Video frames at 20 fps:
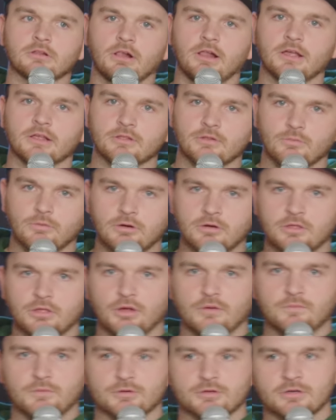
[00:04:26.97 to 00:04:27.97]
Like, the worst
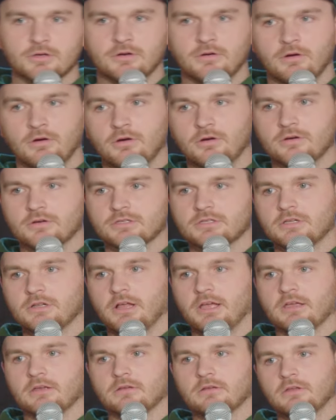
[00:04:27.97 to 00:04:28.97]
thing for her, she,
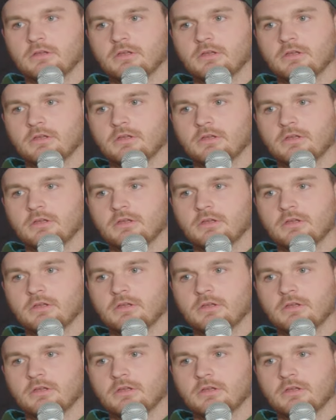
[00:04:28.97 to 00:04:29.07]
like,